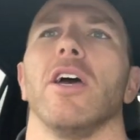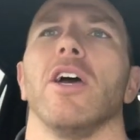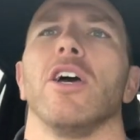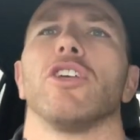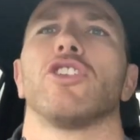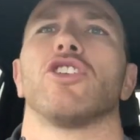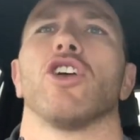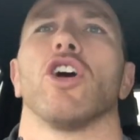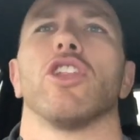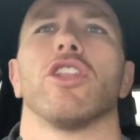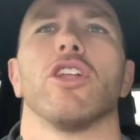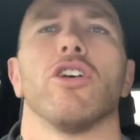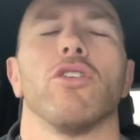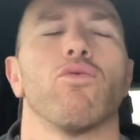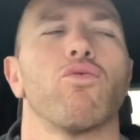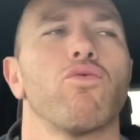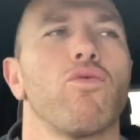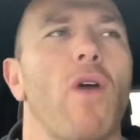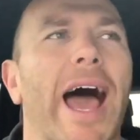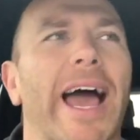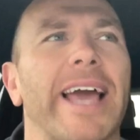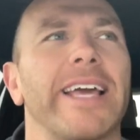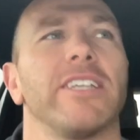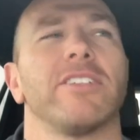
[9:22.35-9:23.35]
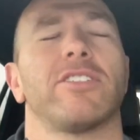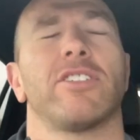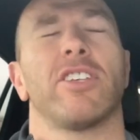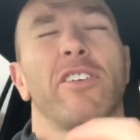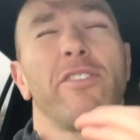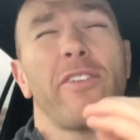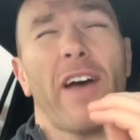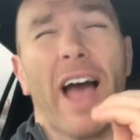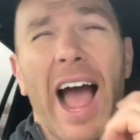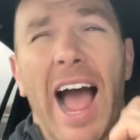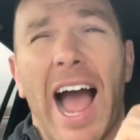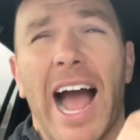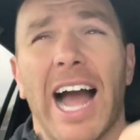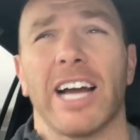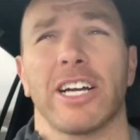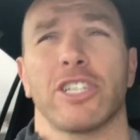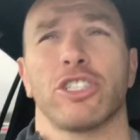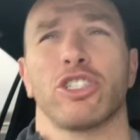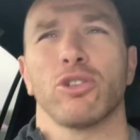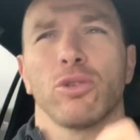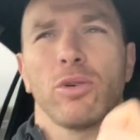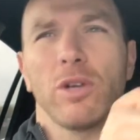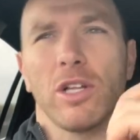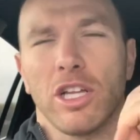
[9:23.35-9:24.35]
So the rights of
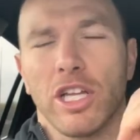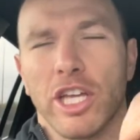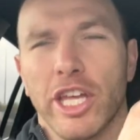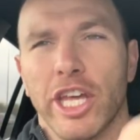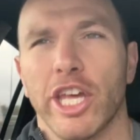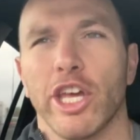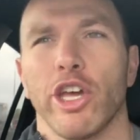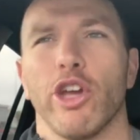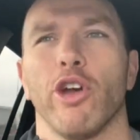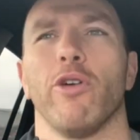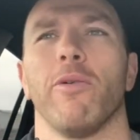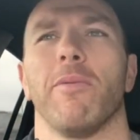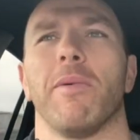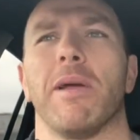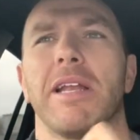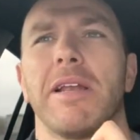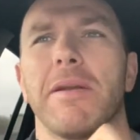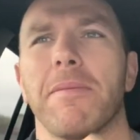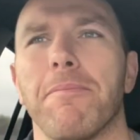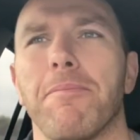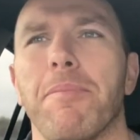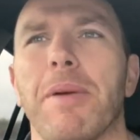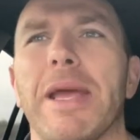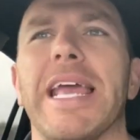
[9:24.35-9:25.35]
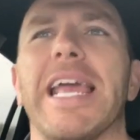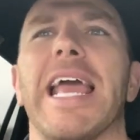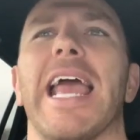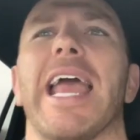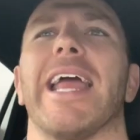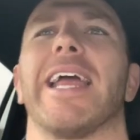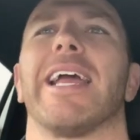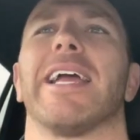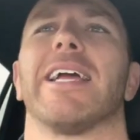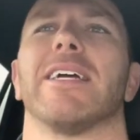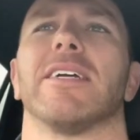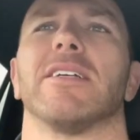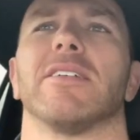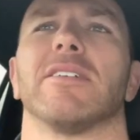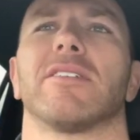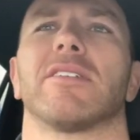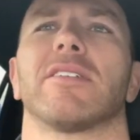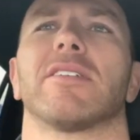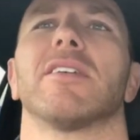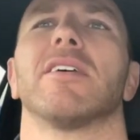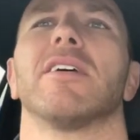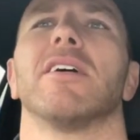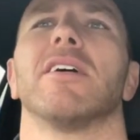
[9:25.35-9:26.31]
actual human beings,